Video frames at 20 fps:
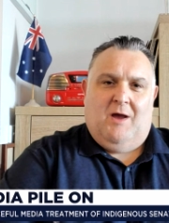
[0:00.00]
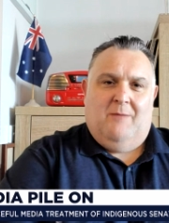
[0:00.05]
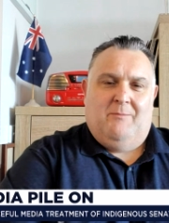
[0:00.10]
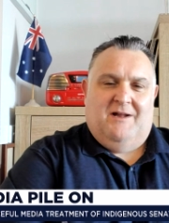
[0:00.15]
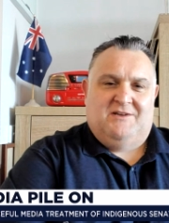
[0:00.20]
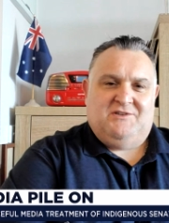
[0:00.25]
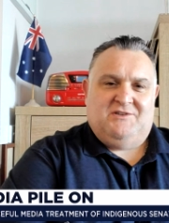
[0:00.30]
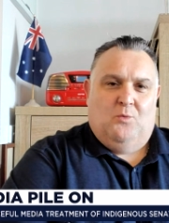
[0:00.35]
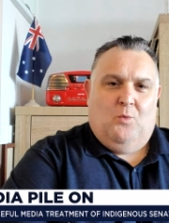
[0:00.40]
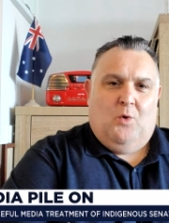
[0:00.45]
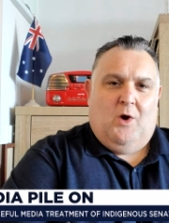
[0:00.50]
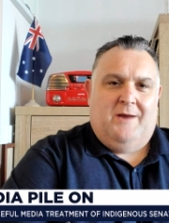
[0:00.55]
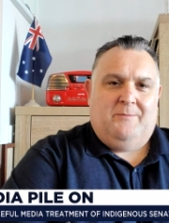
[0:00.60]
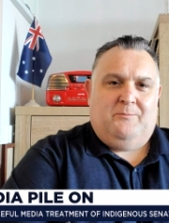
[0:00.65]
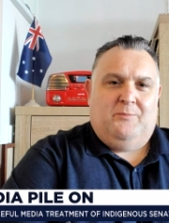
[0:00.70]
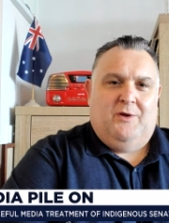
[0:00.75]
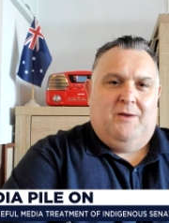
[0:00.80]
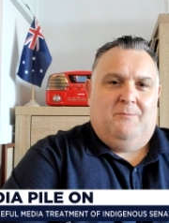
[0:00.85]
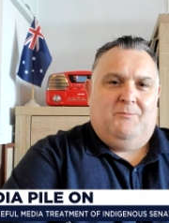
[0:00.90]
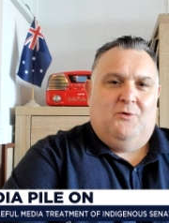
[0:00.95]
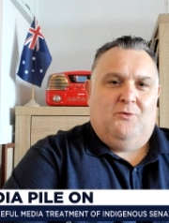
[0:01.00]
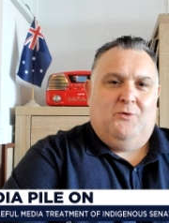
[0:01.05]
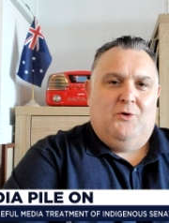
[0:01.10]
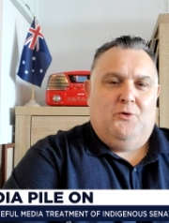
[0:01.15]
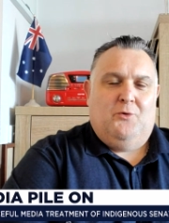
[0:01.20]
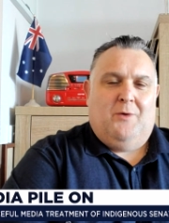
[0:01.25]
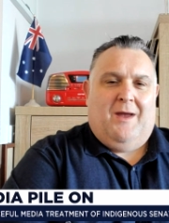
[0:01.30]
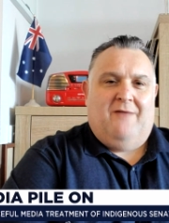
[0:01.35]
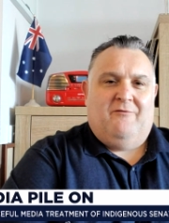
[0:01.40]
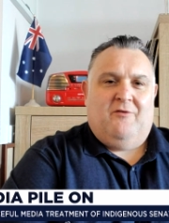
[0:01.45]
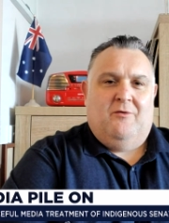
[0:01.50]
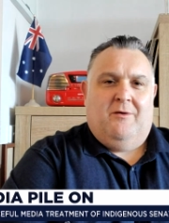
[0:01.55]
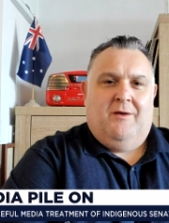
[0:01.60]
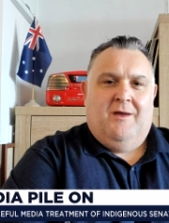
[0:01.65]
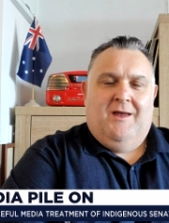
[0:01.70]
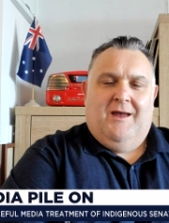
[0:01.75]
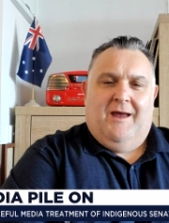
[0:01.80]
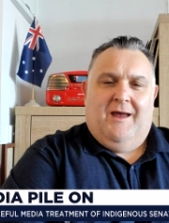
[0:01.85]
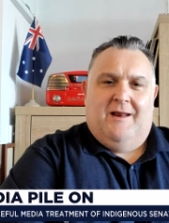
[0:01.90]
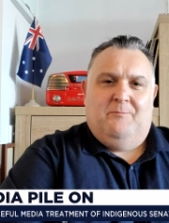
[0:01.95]
by a bunch of white people who have
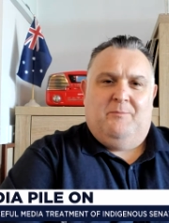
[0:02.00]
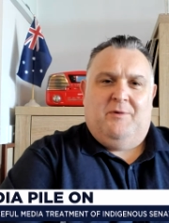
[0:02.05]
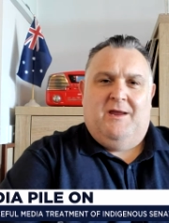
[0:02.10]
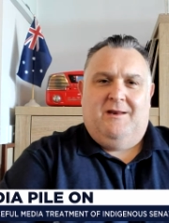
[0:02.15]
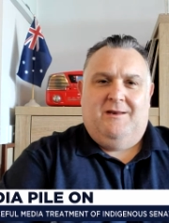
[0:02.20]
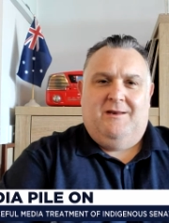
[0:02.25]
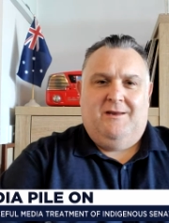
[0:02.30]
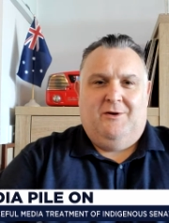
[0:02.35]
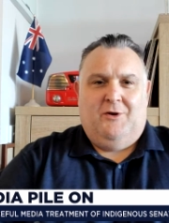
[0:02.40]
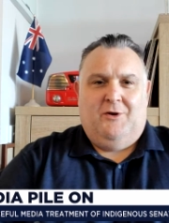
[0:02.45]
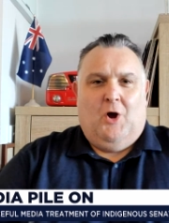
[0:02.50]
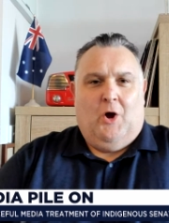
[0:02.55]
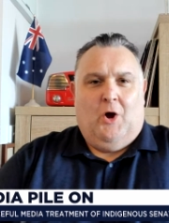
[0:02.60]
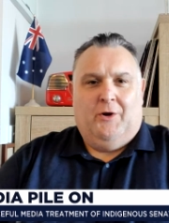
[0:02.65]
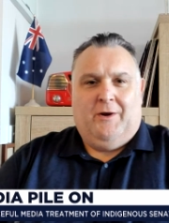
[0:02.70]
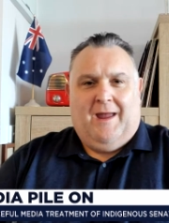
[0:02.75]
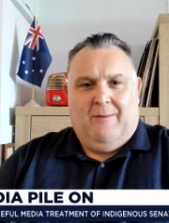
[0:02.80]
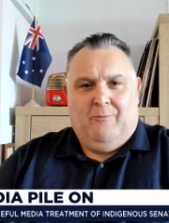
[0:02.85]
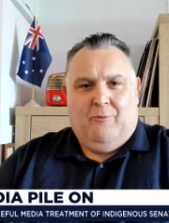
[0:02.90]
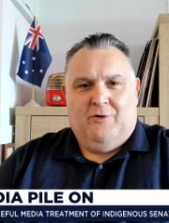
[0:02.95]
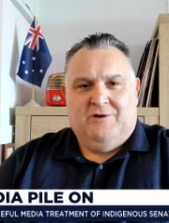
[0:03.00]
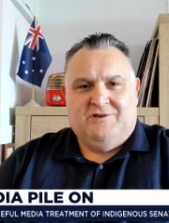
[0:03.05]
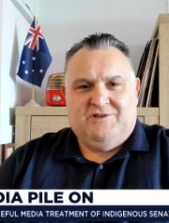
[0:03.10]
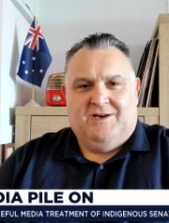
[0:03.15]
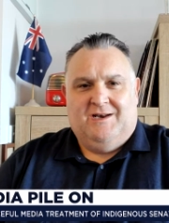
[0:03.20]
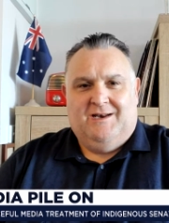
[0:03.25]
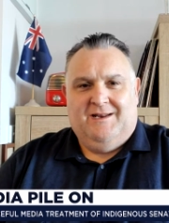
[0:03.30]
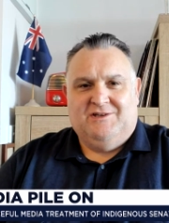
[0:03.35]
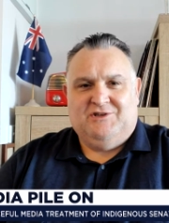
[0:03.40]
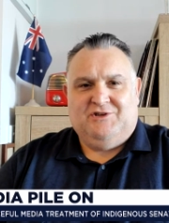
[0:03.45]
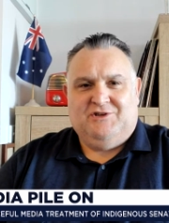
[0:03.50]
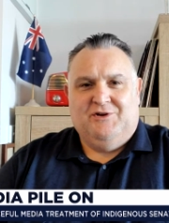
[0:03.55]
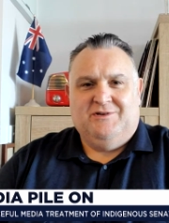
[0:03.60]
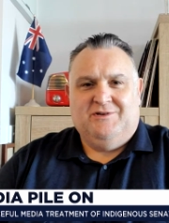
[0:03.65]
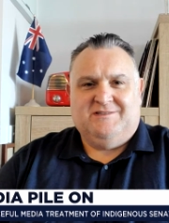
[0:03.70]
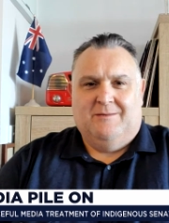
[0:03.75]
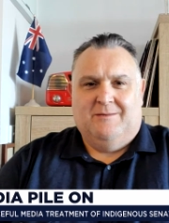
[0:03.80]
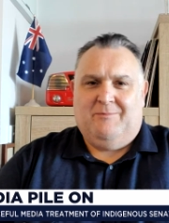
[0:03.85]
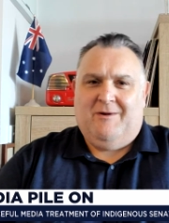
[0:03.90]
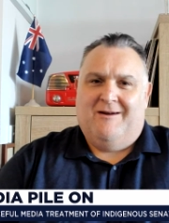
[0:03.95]
an opinion on Aboriginal
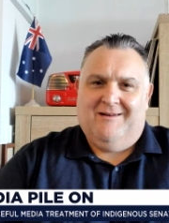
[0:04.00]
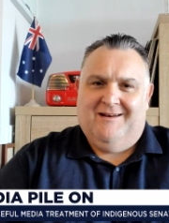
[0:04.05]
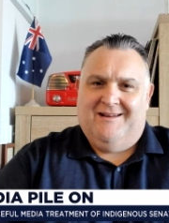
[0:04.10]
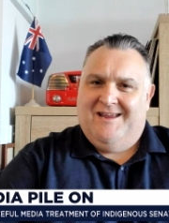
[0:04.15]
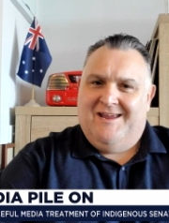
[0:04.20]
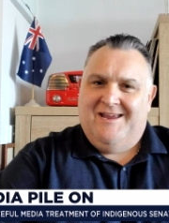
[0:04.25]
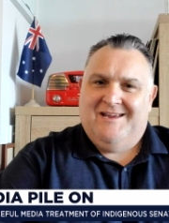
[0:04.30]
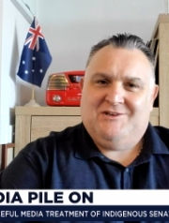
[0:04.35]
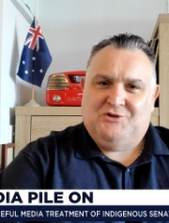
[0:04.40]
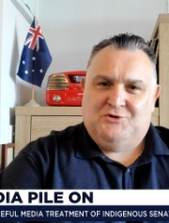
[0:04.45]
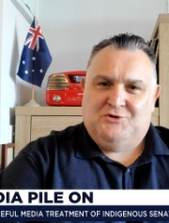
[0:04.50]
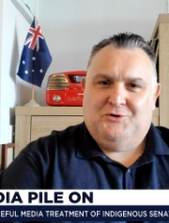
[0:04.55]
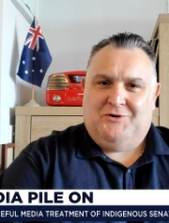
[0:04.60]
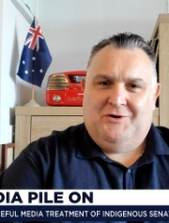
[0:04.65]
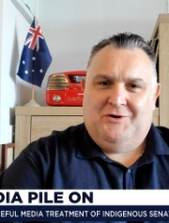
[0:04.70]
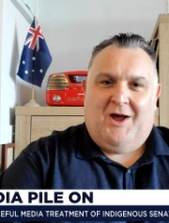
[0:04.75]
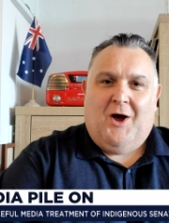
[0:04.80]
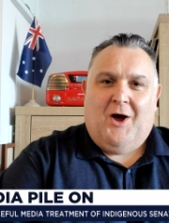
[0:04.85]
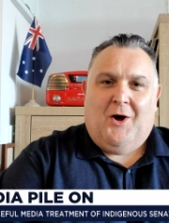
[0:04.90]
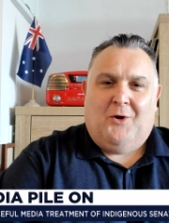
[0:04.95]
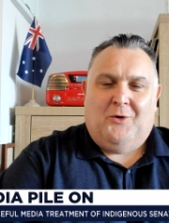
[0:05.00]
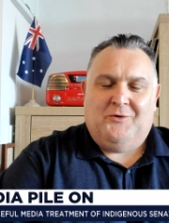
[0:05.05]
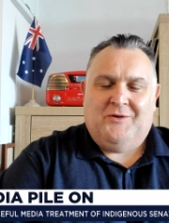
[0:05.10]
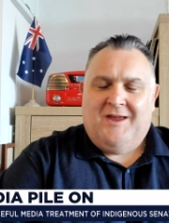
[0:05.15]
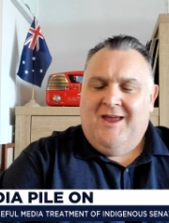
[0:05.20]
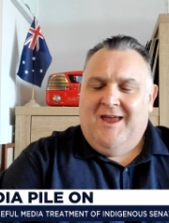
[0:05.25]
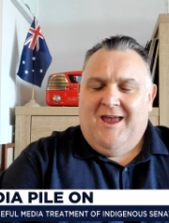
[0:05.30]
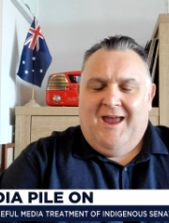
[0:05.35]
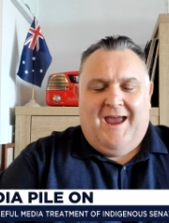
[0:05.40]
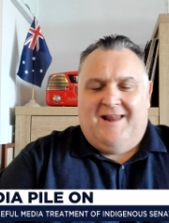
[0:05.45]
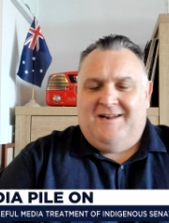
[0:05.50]
issues that apparently he shouldn't hold.